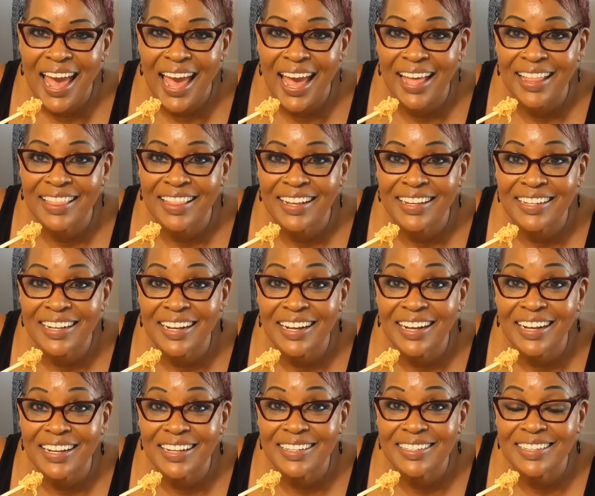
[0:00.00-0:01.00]
and
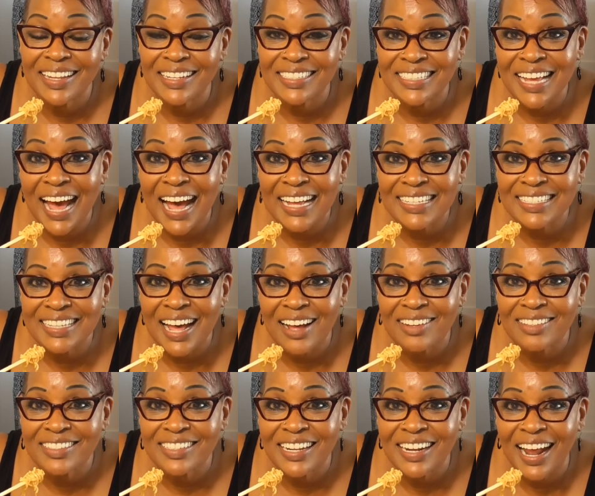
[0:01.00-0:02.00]
the Thai
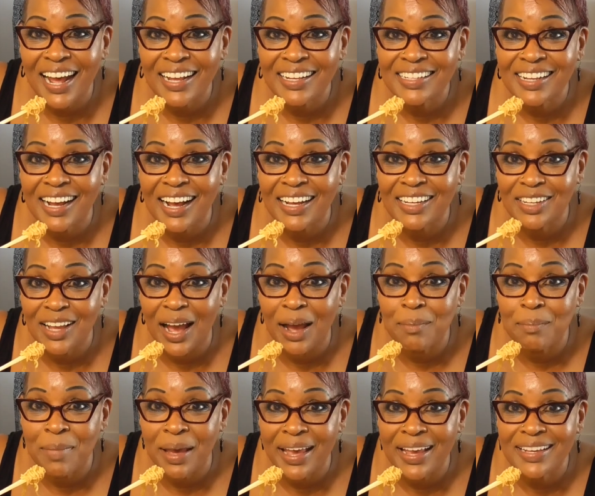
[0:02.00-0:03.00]
sauce that
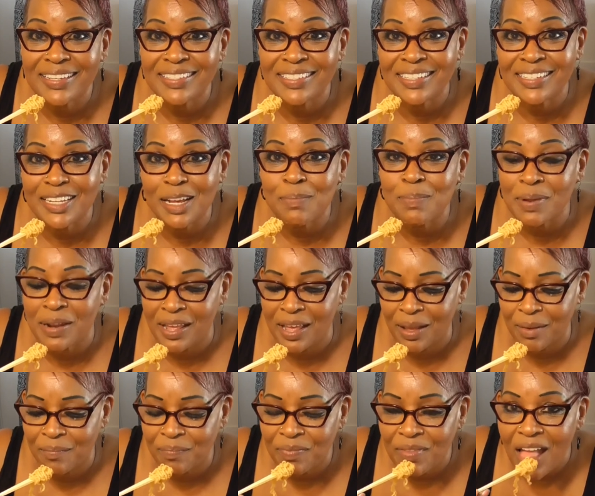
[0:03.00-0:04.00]
I make to dip it
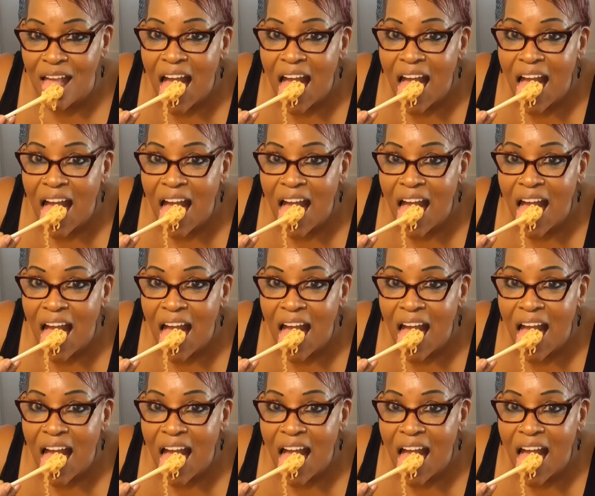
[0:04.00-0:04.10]
in.